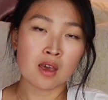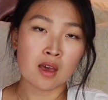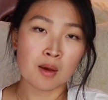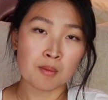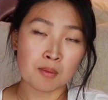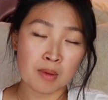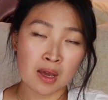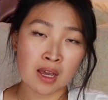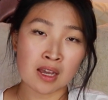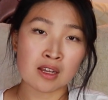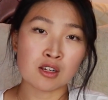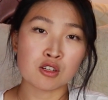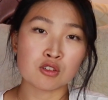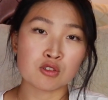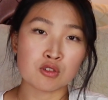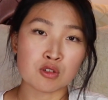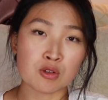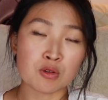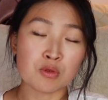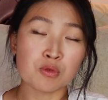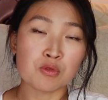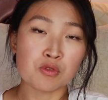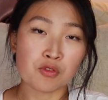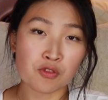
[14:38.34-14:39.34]
made
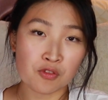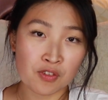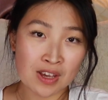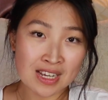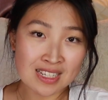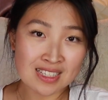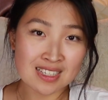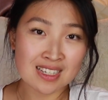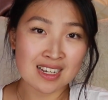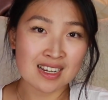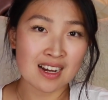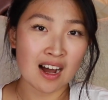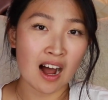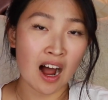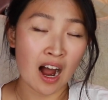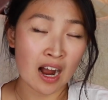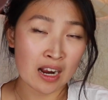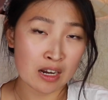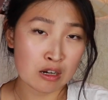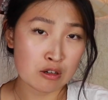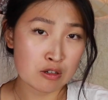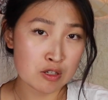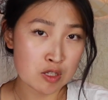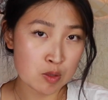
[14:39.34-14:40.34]
to fit
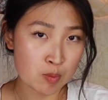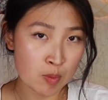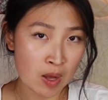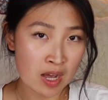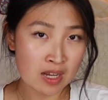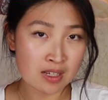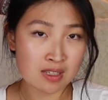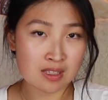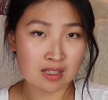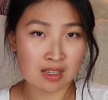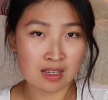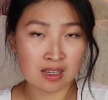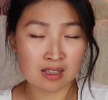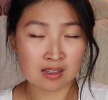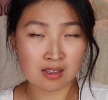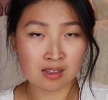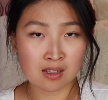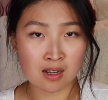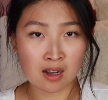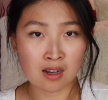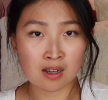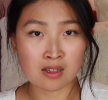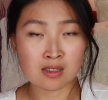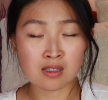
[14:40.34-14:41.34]
higher specs, it
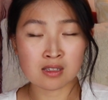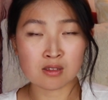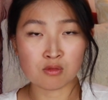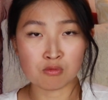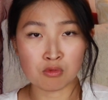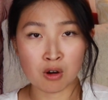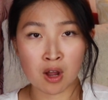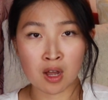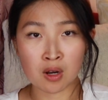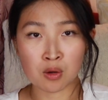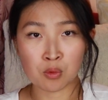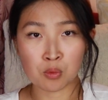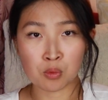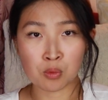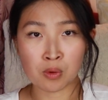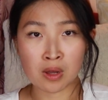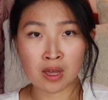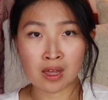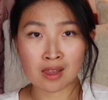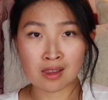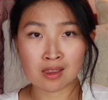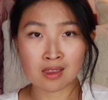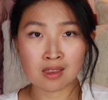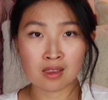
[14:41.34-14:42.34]
does run
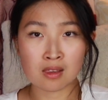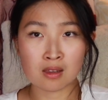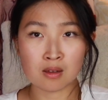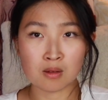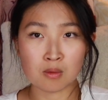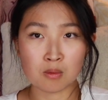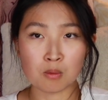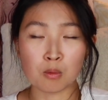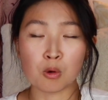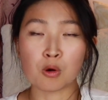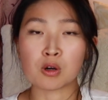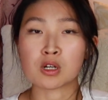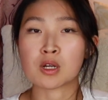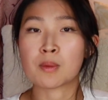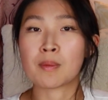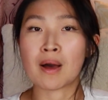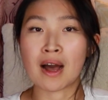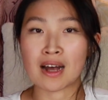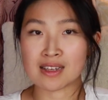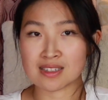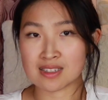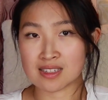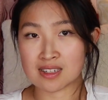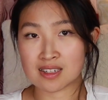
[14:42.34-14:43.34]
with more
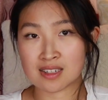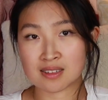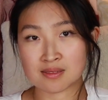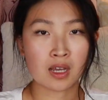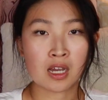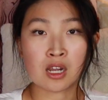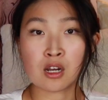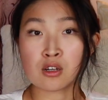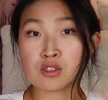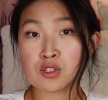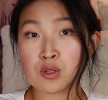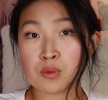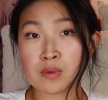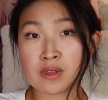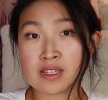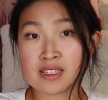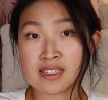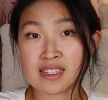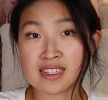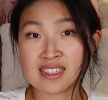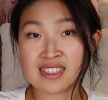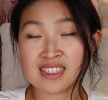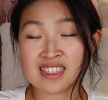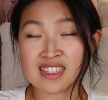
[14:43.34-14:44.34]
capacity. And also with the
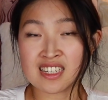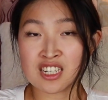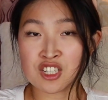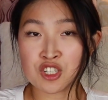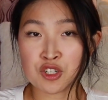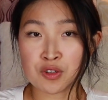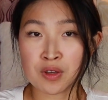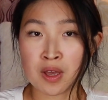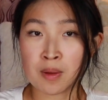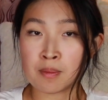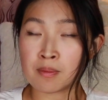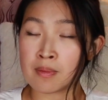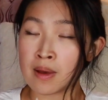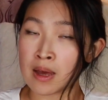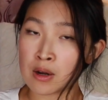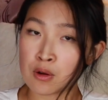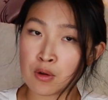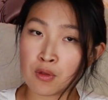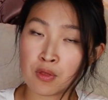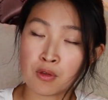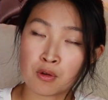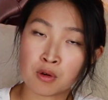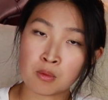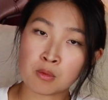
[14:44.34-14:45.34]
16-inch, you get
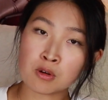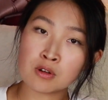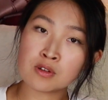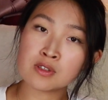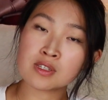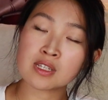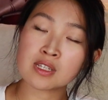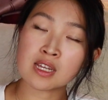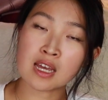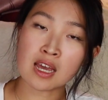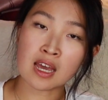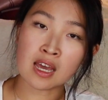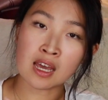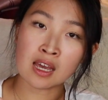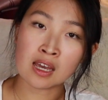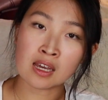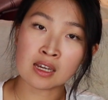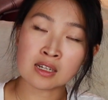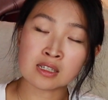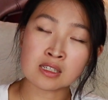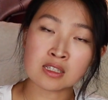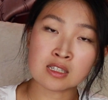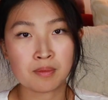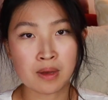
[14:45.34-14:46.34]
better thermals
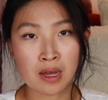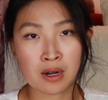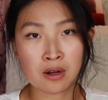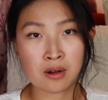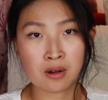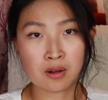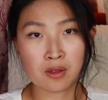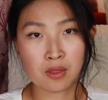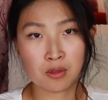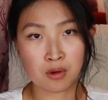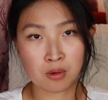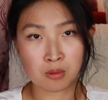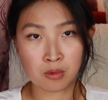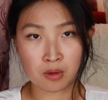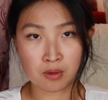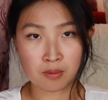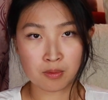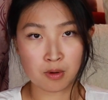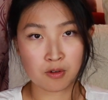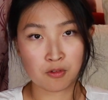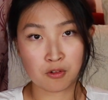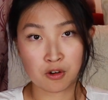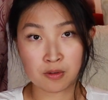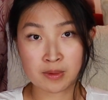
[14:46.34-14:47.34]
and better thermal
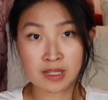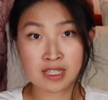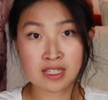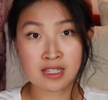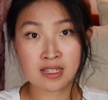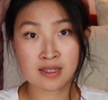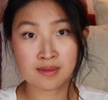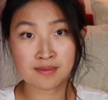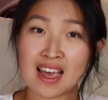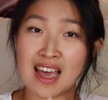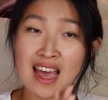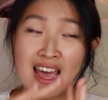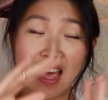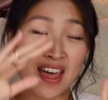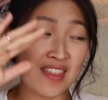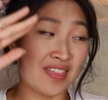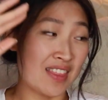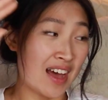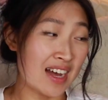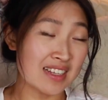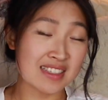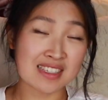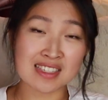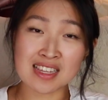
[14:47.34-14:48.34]
performance. And
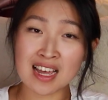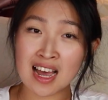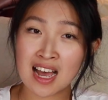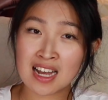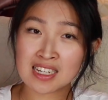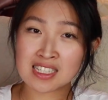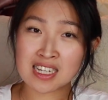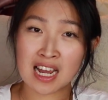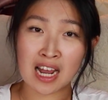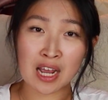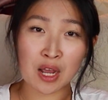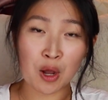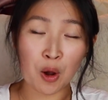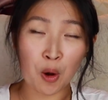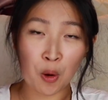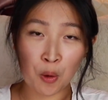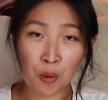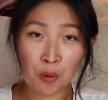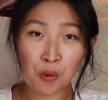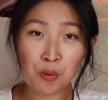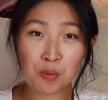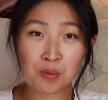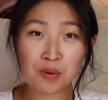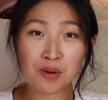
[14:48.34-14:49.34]
that's that. I
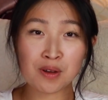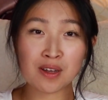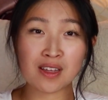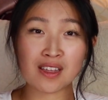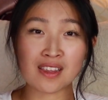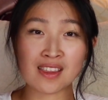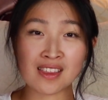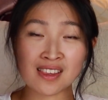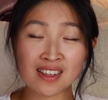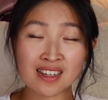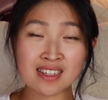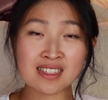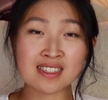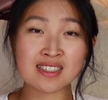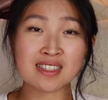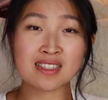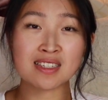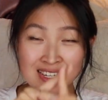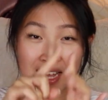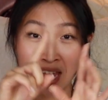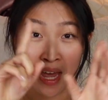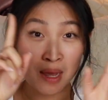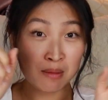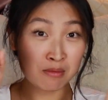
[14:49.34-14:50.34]
hope this
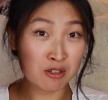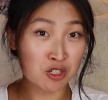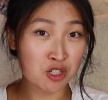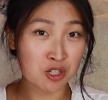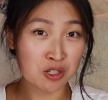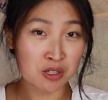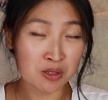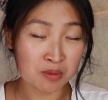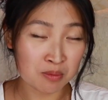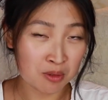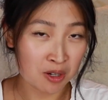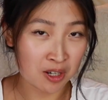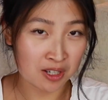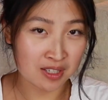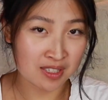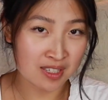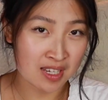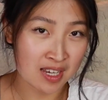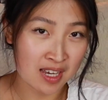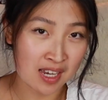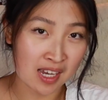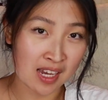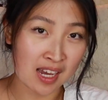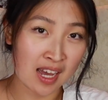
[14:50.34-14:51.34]
amateur
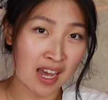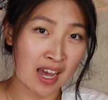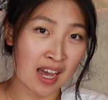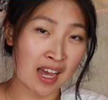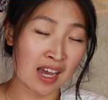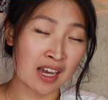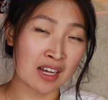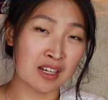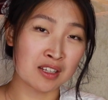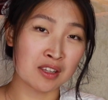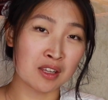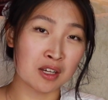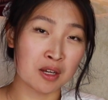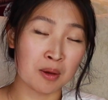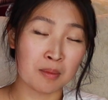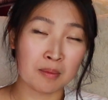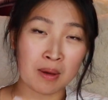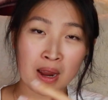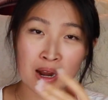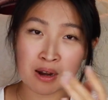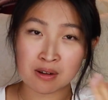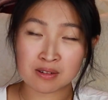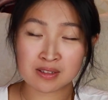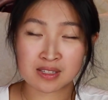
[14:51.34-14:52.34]
unboxing and the
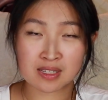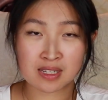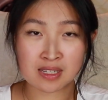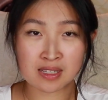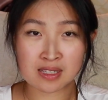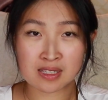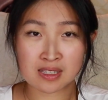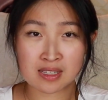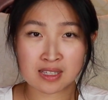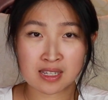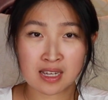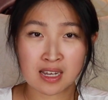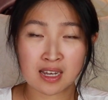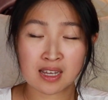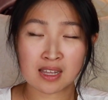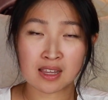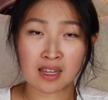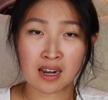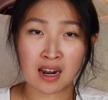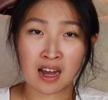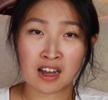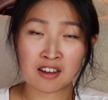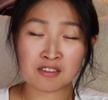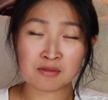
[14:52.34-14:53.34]
comparisons
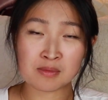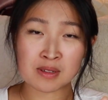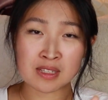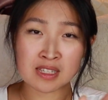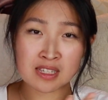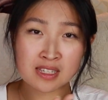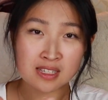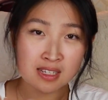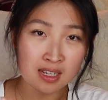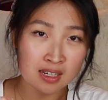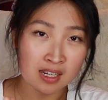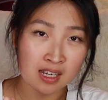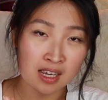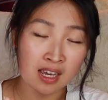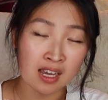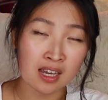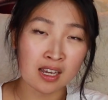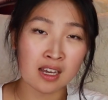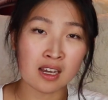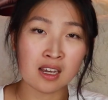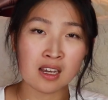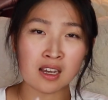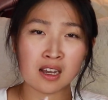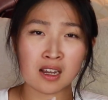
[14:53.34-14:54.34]
that I've been
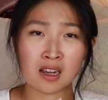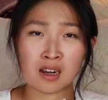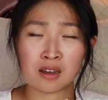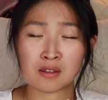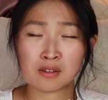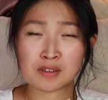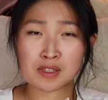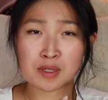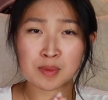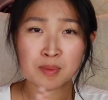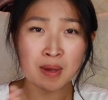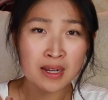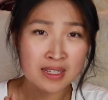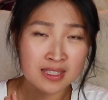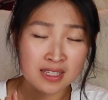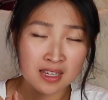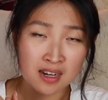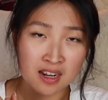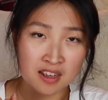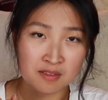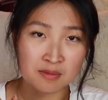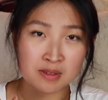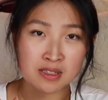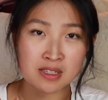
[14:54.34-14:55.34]
studying and all the specs that
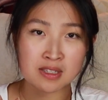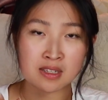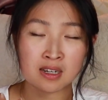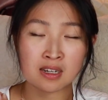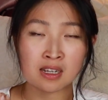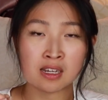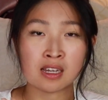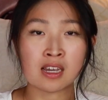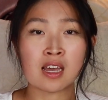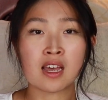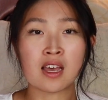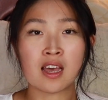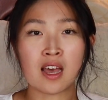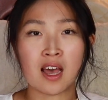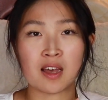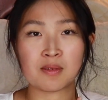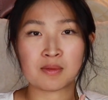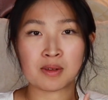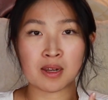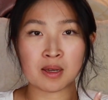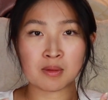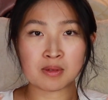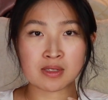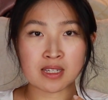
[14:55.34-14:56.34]
I've been studying have
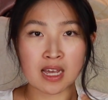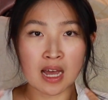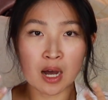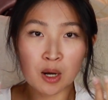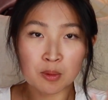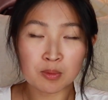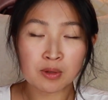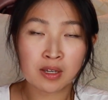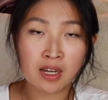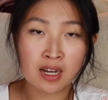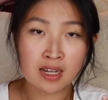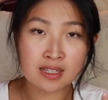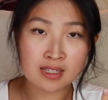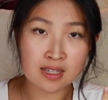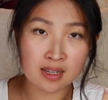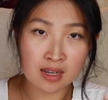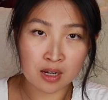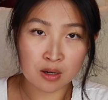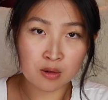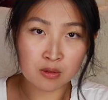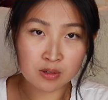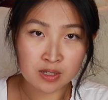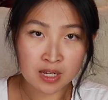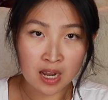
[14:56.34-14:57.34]
been able to help you guys
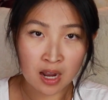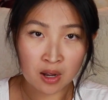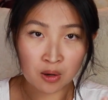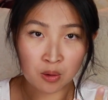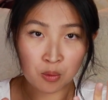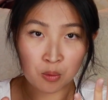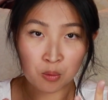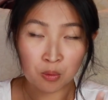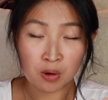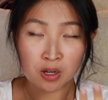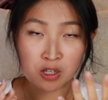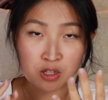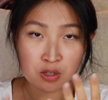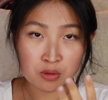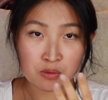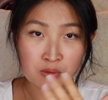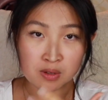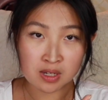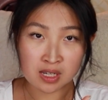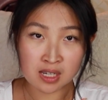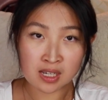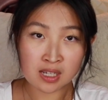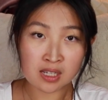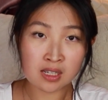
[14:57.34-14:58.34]
narrow down what you
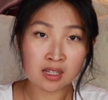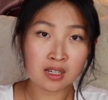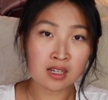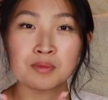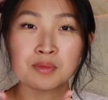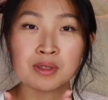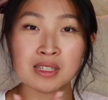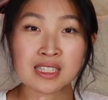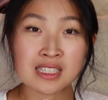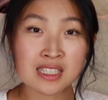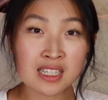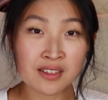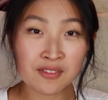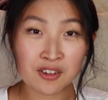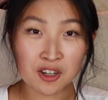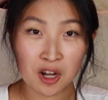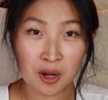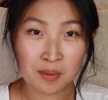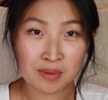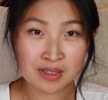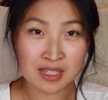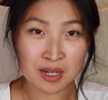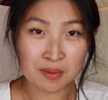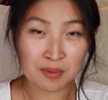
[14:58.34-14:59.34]
need. Please leave a
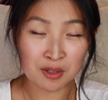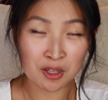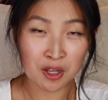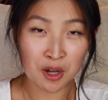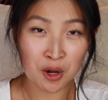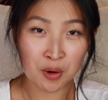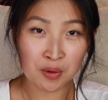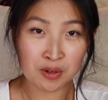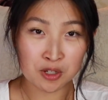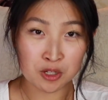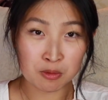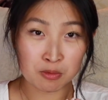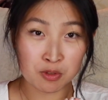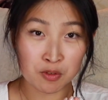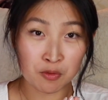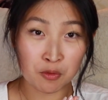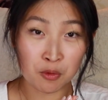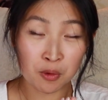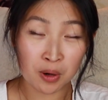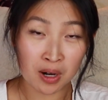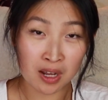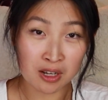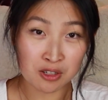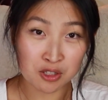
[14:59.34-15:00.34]
comment down below in terms of
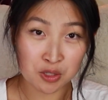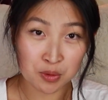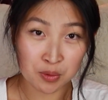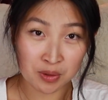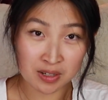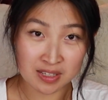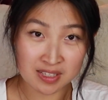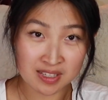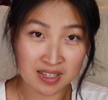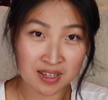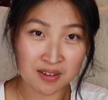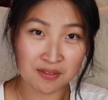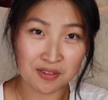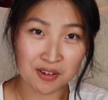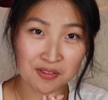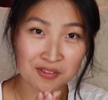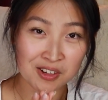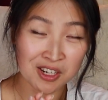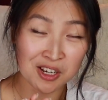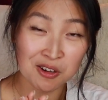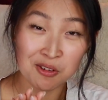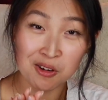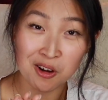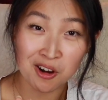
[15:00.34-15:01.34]
what else you want to see for
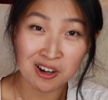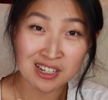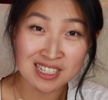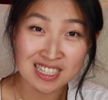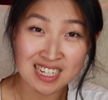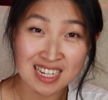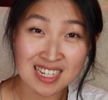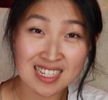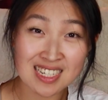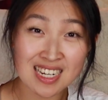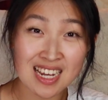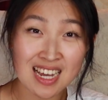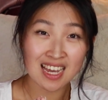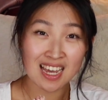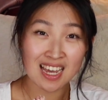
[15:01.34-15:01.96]
video content,